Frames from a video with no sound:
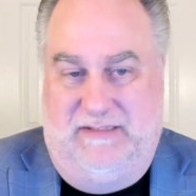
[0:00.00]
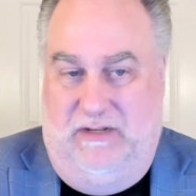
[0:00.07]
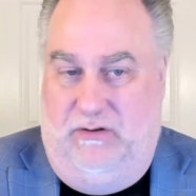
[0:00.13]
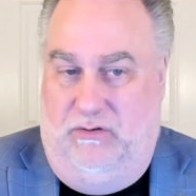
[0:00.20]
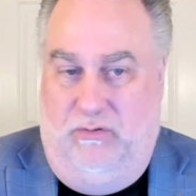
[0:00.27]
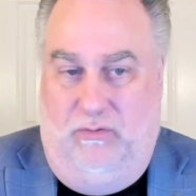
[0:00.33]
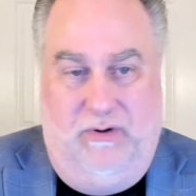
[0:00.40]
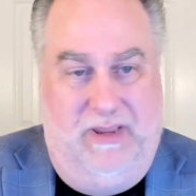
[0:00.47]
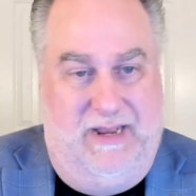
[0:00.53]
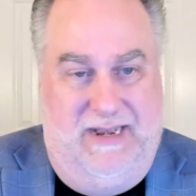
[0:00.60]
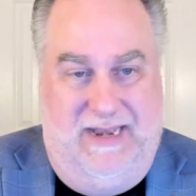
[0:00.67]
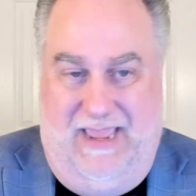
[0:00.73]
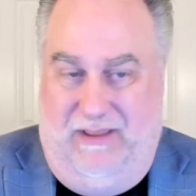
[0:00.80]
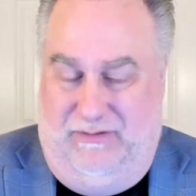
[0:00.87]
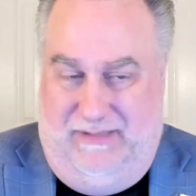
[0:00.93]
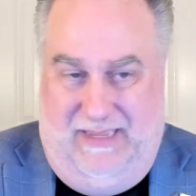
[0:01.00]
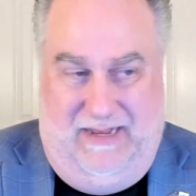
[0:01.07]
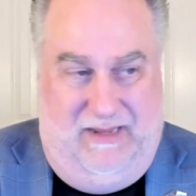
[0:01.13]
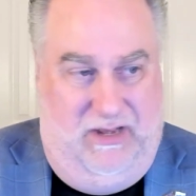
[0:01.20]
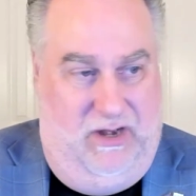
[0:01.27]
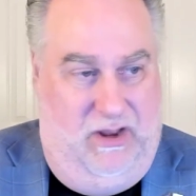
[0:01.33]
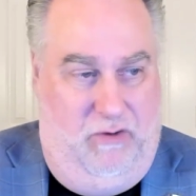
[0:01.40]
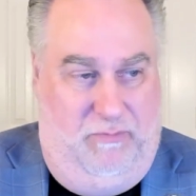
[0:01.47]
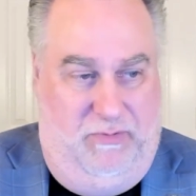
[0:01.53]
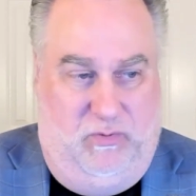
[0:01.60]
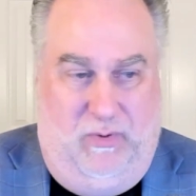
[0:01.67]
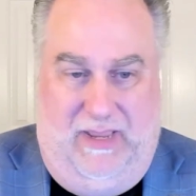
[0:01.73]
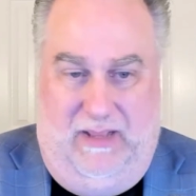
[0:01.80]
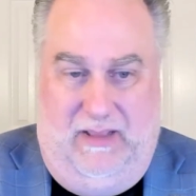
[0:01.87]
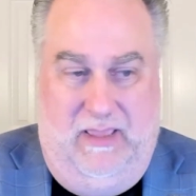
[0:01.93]
And Gloria nailed it,
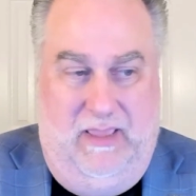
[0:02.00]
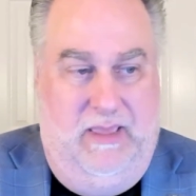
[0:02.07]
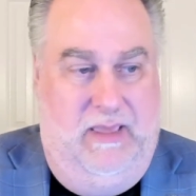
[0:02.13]
between